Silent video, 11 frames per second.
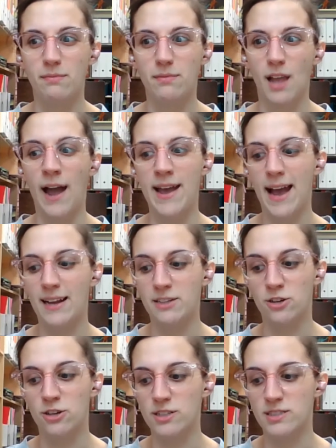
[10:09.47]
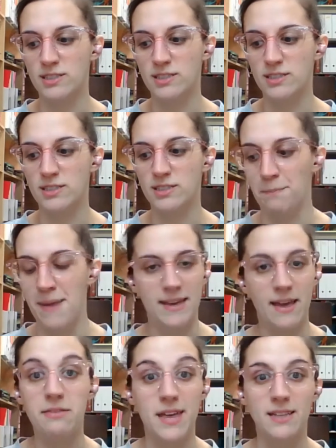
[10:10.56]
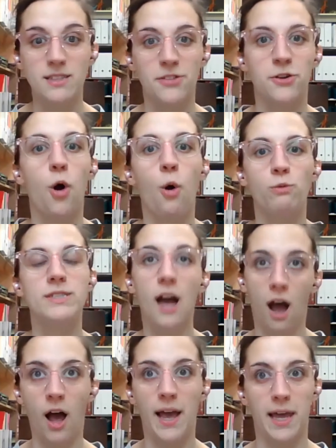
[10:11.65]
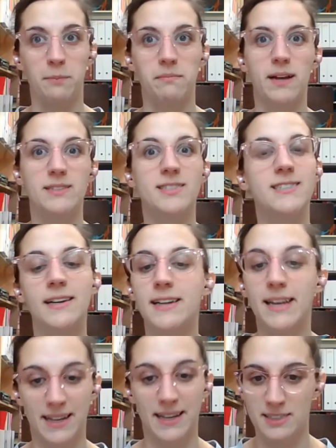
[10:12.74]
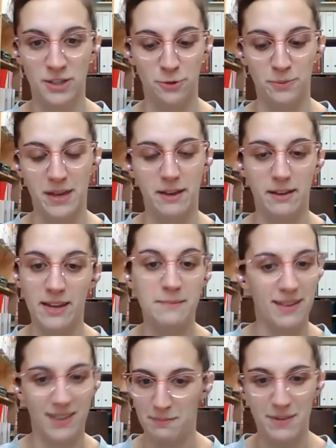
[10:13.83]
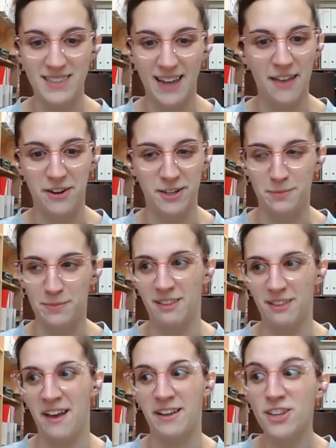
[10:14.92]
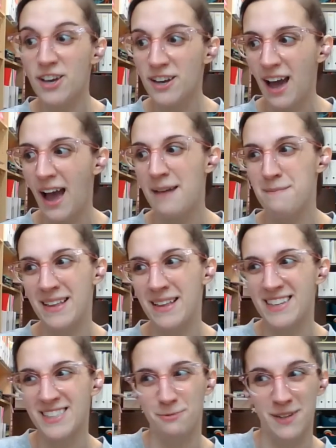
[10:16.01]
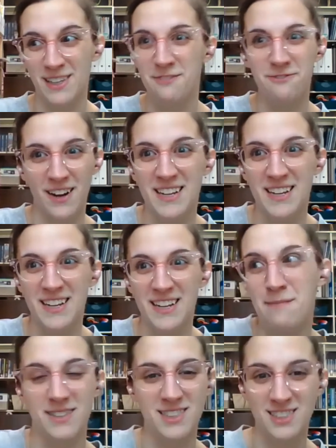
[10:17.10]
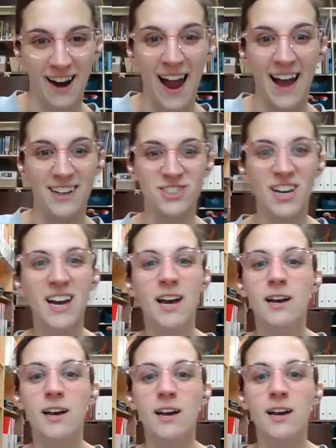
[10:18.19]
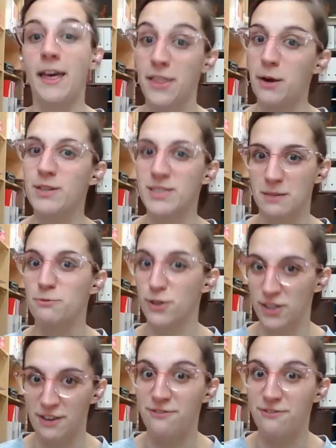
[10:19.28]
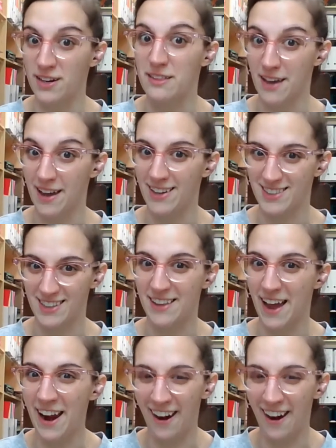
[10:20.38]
I had girls that were making things on their own time, sending it to me, emailing Miss Heather to be like, look, I made this really funny game on Scratch. And there were some really funny things in there.